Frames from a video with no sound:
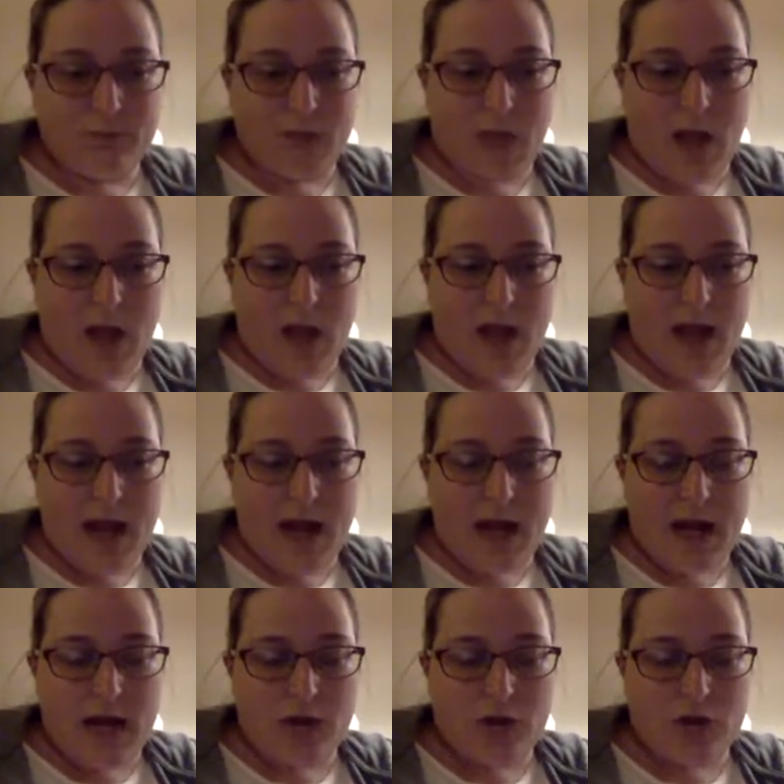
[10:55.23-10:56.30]
I
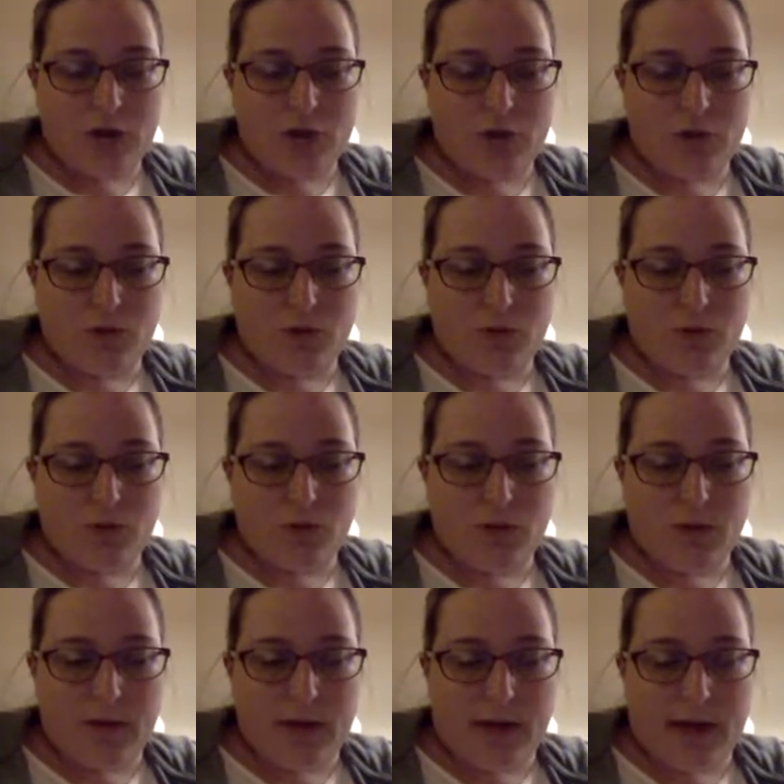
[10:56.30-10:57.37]
do
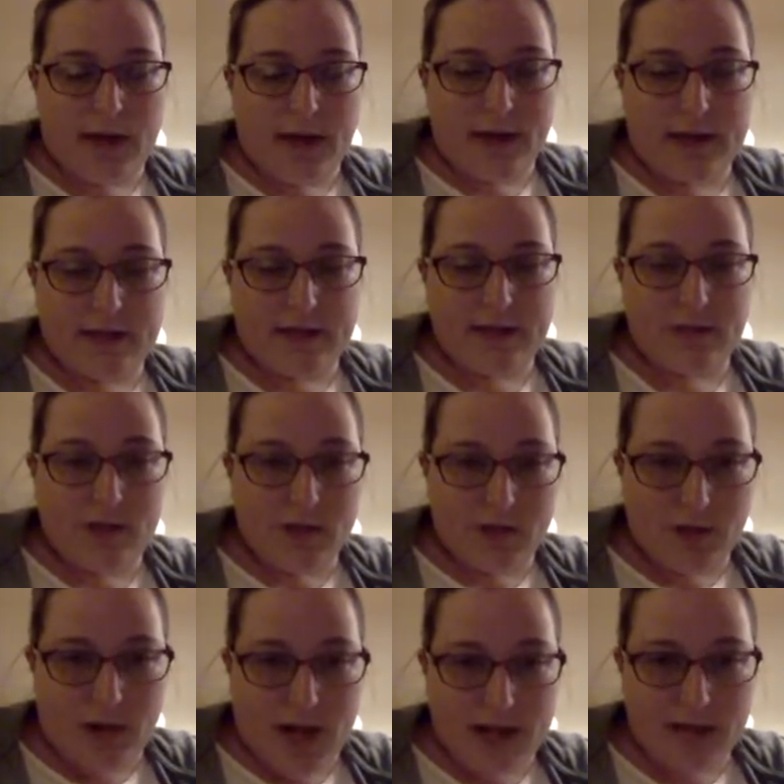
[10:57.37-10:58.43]
some
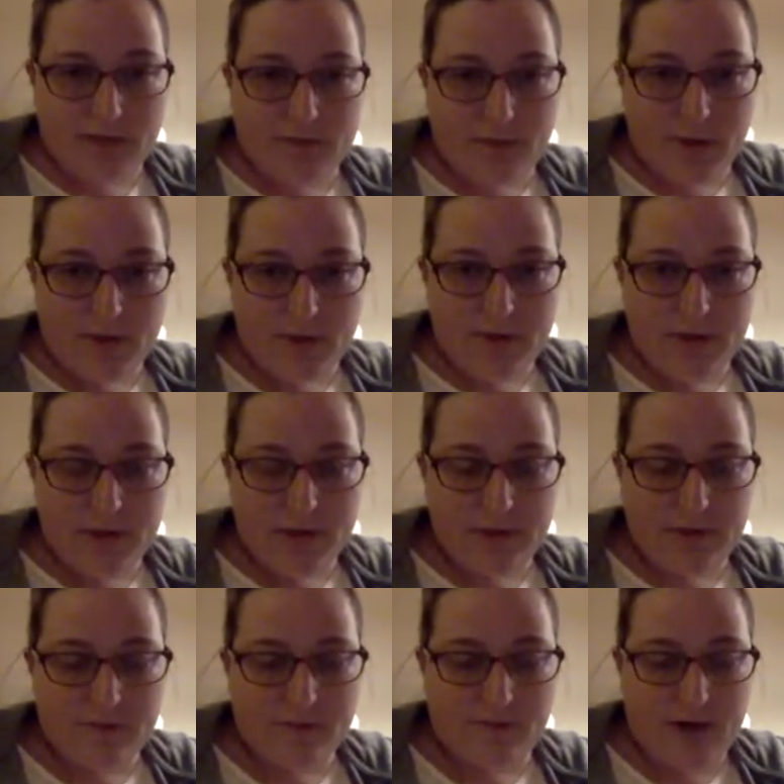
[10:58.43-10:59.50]
interactive posts,
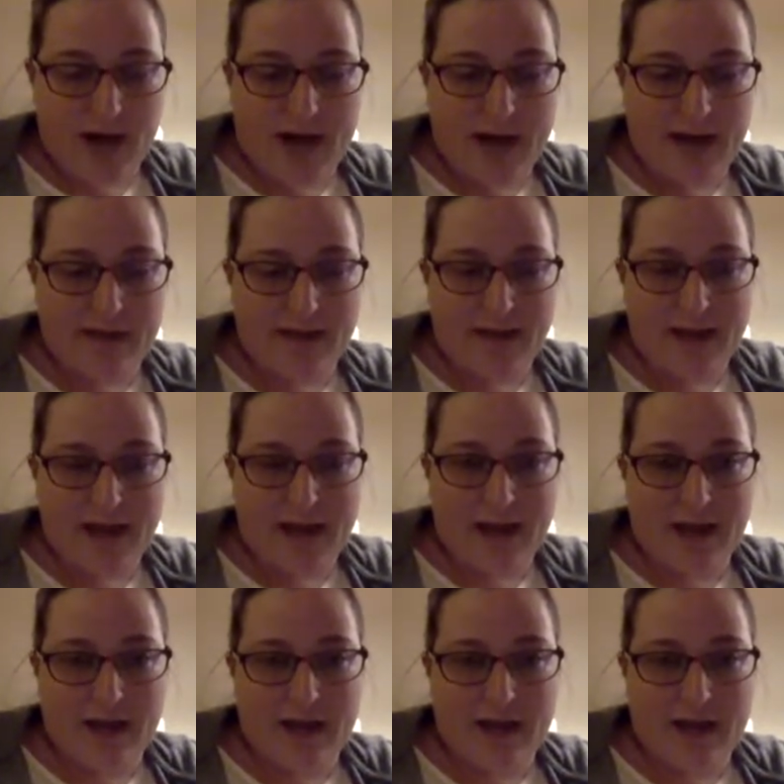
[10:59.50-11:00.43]
right? Like,